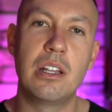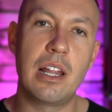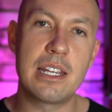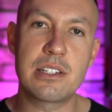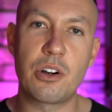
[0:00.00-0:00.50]

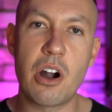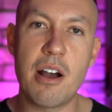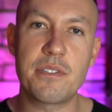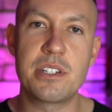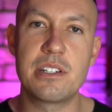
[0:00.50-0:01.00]
lights in our
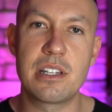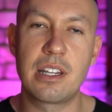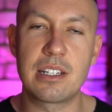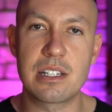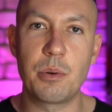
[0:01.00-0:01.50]
offices and
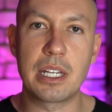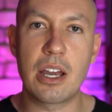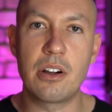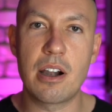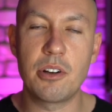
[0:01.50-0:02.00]
things that we
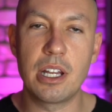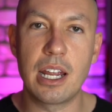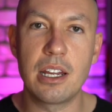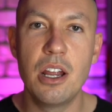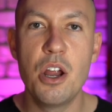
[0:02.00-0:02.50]
encounter every
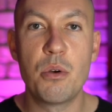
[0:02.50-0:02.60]
day.